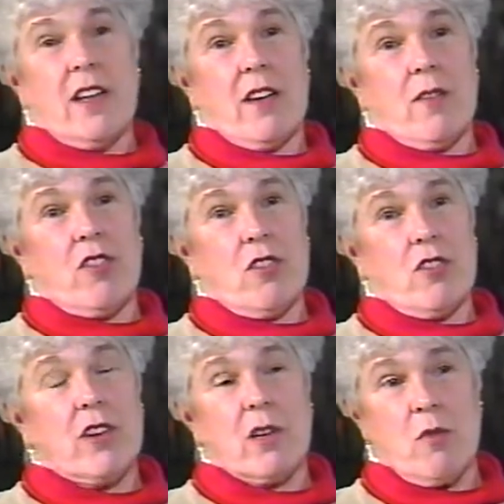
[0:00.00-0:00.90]
If you're
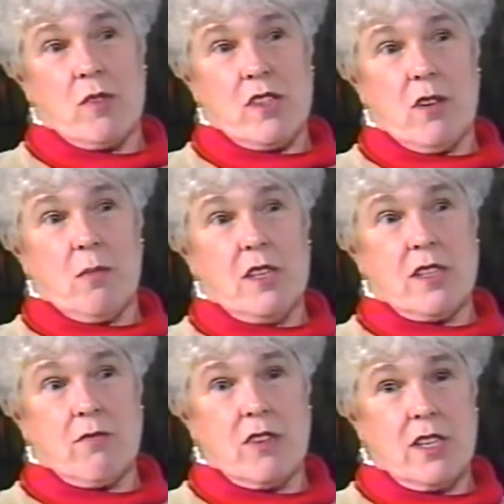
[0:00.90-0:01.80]
learning a Mozart piece,
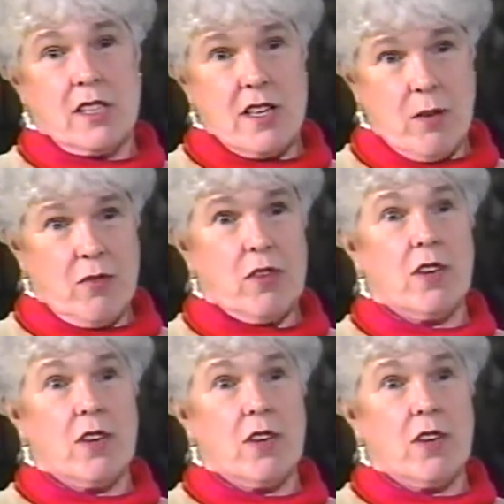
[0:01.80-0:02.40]
it really is helpful